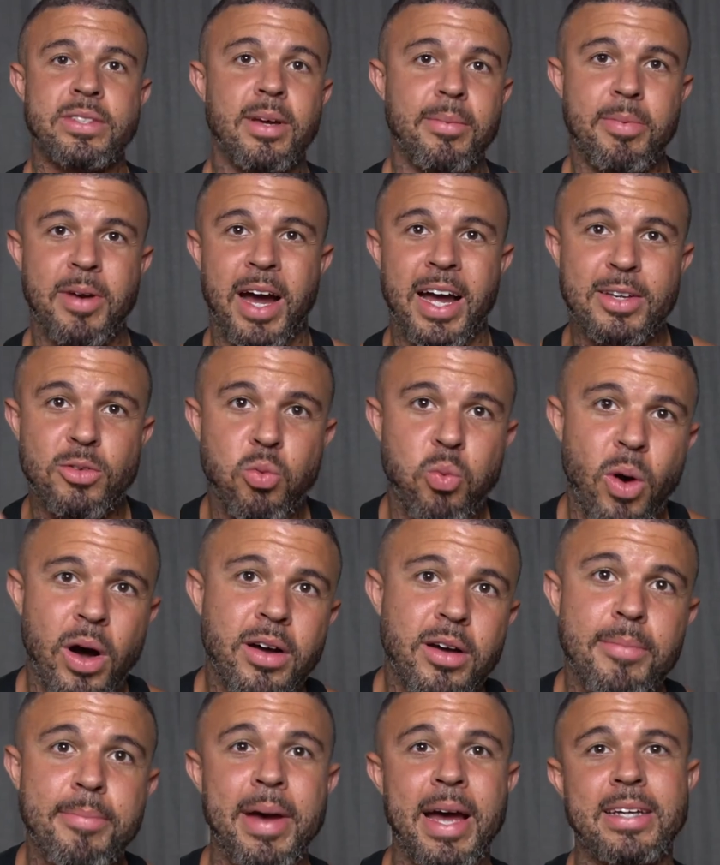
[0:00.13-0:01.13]
up guys,
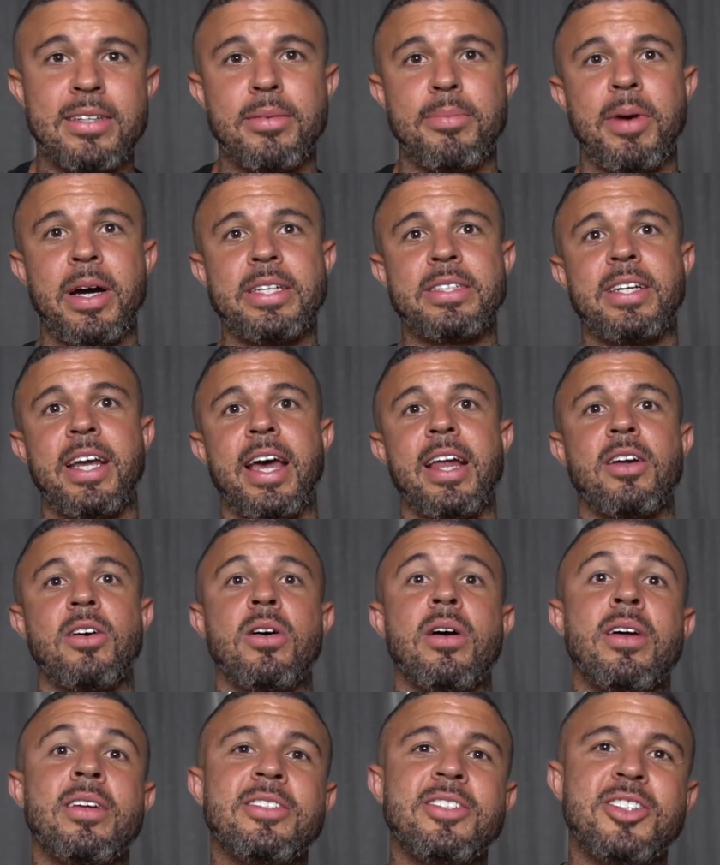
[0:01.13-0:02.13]
welcome back to my
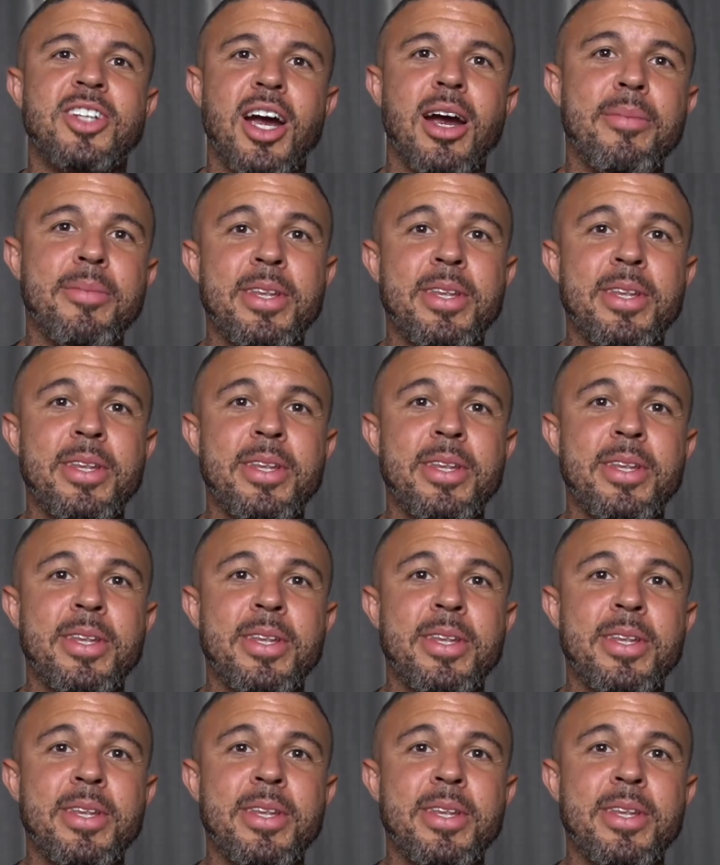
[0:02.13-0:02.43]
channel. Jeremy